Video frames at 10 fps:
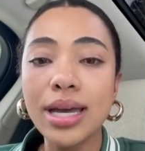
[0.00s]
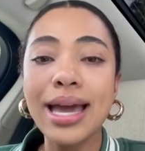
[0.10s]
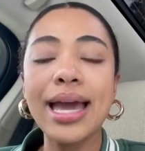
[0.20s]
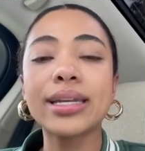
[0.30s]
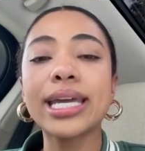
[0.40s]

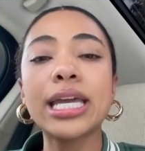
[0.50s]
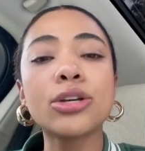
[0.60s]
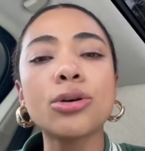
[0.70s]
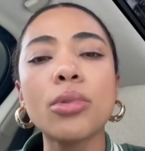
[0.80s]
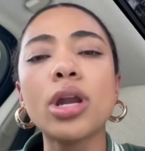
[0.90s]
And Kelly
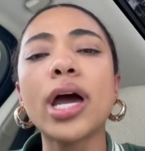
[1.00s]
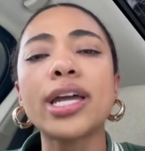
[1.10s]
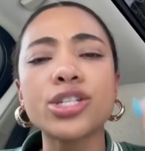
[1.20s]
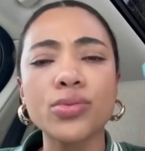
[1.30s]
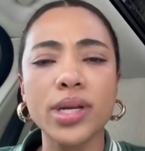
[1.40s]
Kumala, I
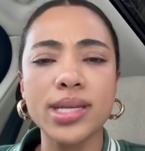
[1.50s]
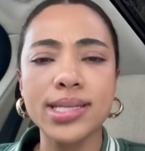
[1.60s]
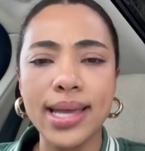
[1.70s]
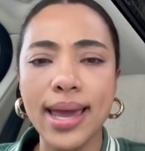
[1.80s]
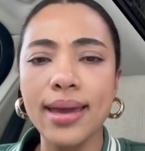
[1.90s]
just want to
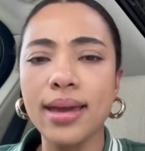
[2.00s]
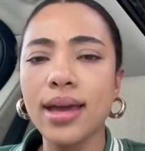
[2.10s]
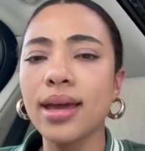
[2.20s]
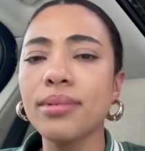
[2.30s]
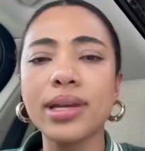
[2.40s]
say,
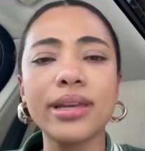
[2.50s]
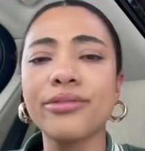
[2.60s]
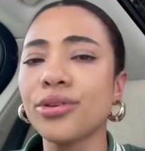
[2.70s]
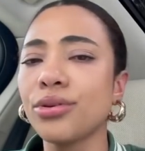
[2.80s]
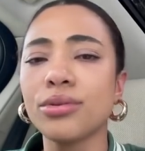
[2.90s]
I believe
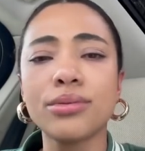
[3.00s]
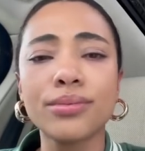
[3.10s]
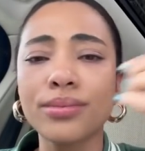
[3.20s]
you.